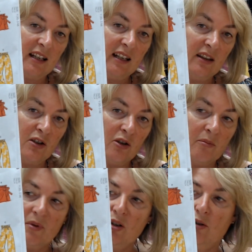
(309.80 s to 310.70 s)
in the
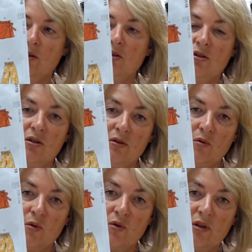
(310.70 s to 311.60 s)
top, but you could do a
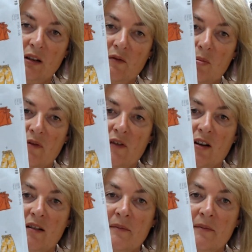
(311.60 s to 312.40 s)
drawstring if you prefer.